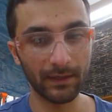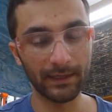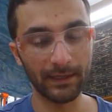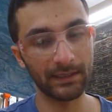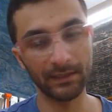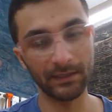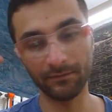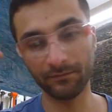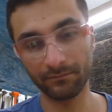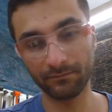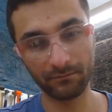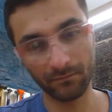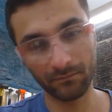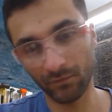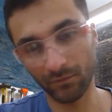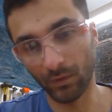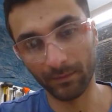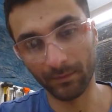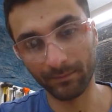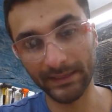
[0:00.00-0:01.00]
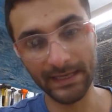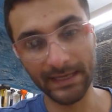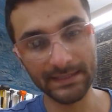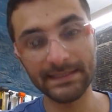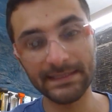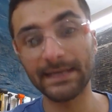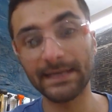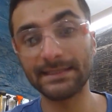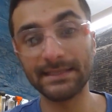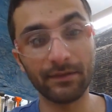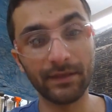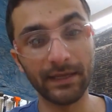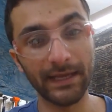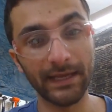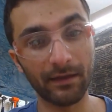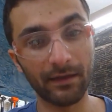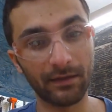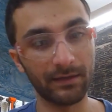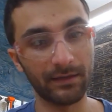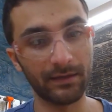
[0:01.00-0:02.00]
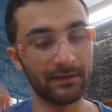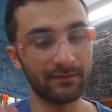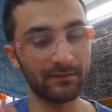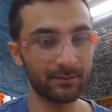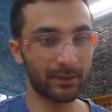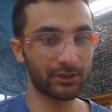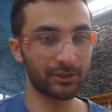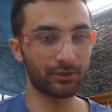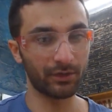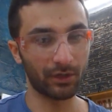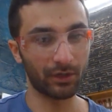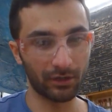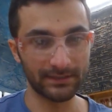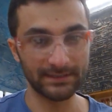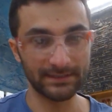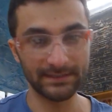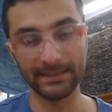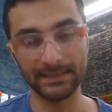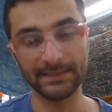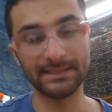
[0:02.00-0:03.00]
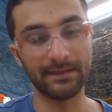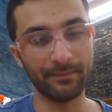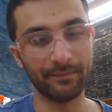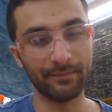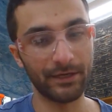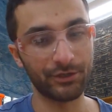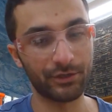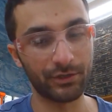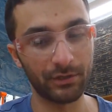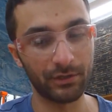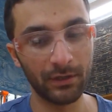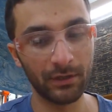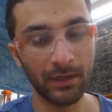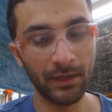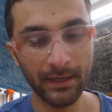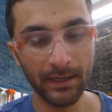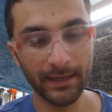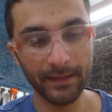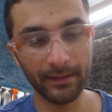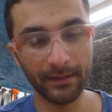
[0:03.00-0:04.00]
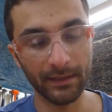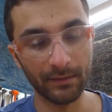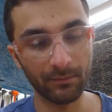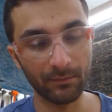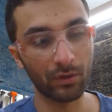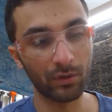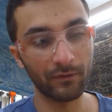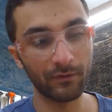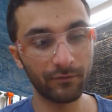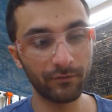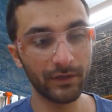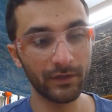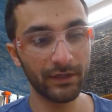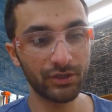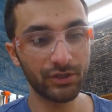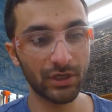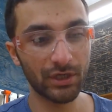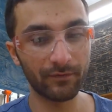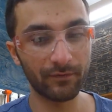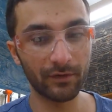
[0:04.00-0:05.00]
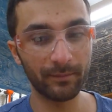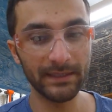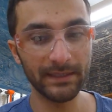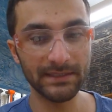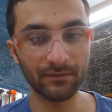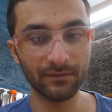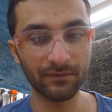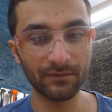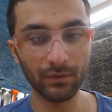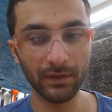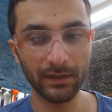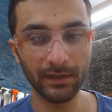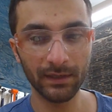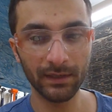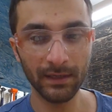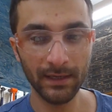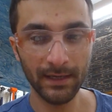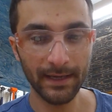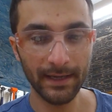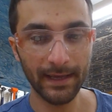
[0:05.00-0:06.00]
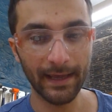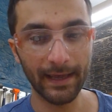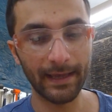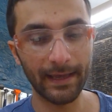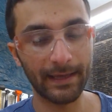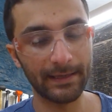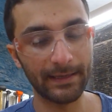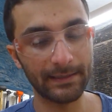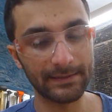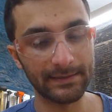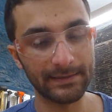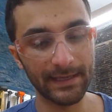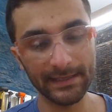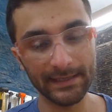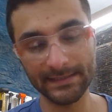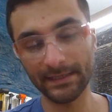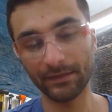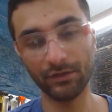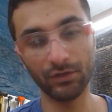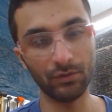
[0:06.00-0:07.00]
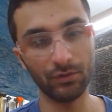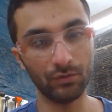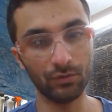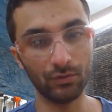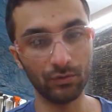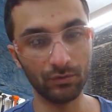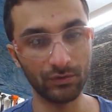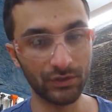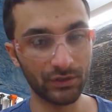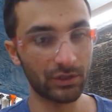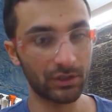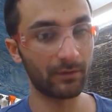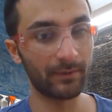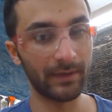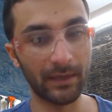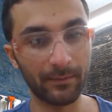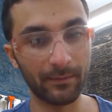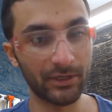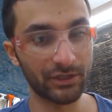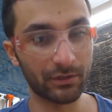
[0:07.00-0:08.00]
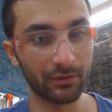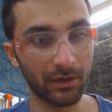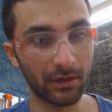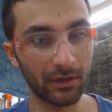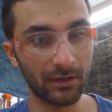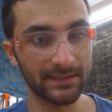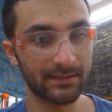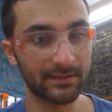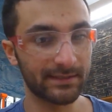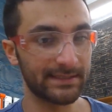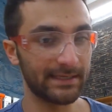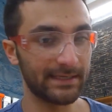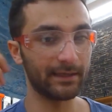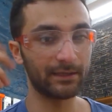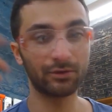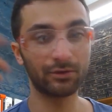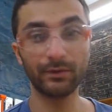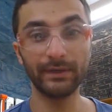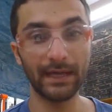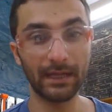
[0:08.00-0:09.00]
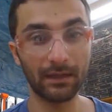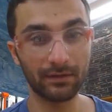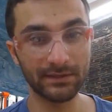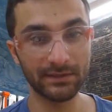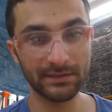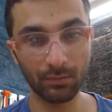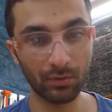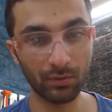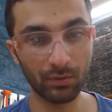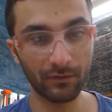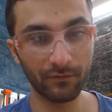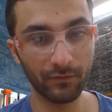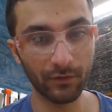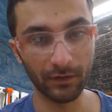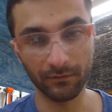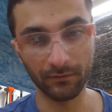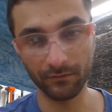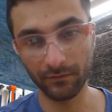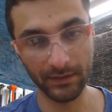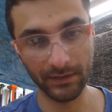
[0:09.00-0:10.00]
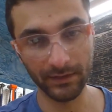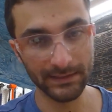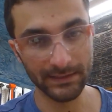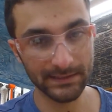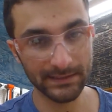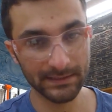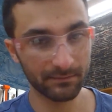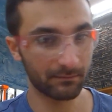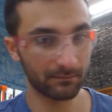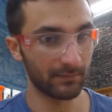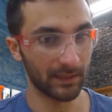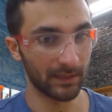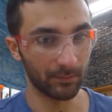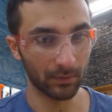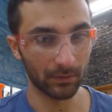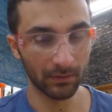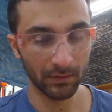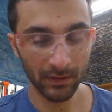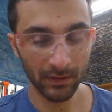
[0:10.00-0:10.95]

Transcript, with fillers: if you want, but that's how they calculate. They have special yardsticks that measure the board footage of your piece of wood, and that's how you determine how much it'll cost. They'll say like $3 a board foot for this maple,